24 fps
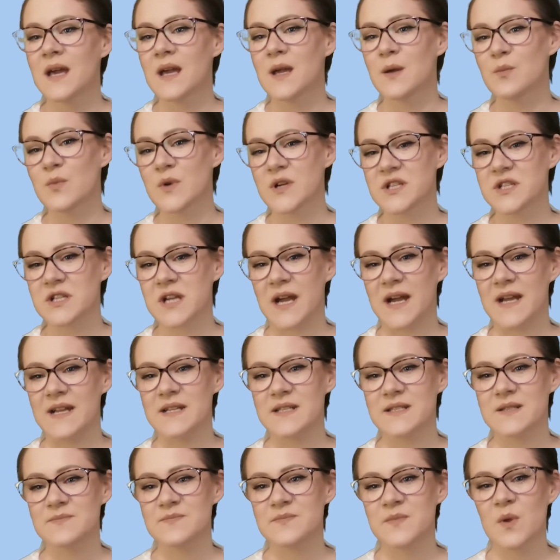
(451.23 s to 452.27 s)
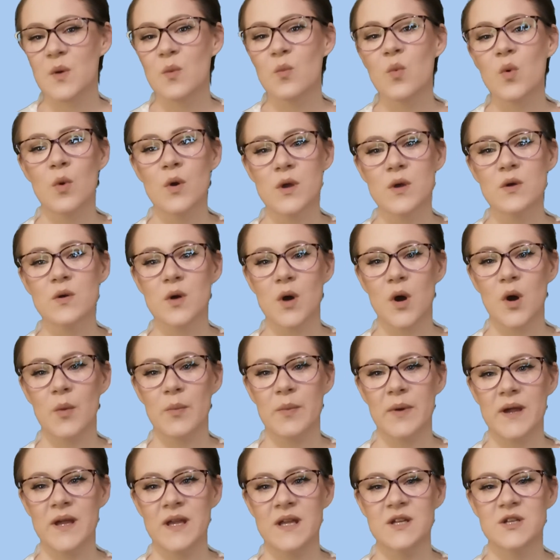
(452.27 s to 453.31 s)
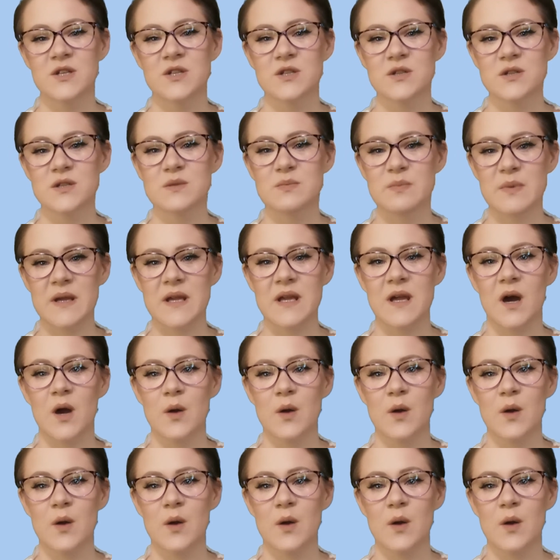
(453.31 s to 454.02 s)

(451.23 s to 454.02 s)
In which case, what you copy should be